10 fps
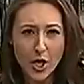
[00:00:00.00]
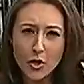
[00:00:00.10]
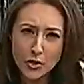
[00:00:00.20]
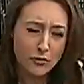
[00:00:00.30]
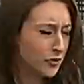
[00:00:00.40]
who
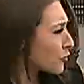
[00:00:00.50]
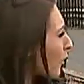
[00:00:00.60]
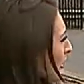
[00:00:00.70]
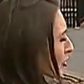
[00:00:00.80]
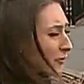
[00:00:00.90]
used to
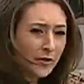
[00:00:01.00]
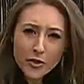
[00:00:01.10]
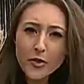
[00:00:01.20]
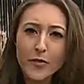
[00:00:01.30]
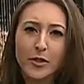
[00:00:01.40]
watch over
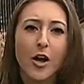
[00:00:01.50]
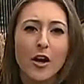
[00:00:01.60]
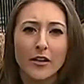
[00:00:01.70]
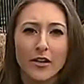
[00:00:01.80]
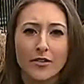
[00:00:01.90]
their
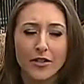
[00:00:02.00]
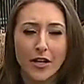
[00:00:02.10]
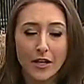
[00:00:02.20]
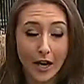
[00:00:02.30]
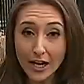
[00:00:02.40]
belongings
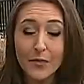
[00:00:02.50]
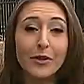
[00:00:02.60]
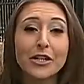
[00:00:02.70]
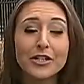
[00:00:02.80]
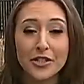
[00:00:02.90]
got a
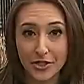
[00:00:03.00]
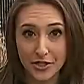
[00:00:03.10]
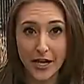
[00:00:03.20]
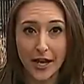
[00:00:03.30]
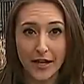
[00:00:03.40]
place to
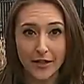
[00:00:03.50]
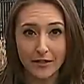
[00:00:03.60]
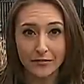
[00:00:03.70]
stay.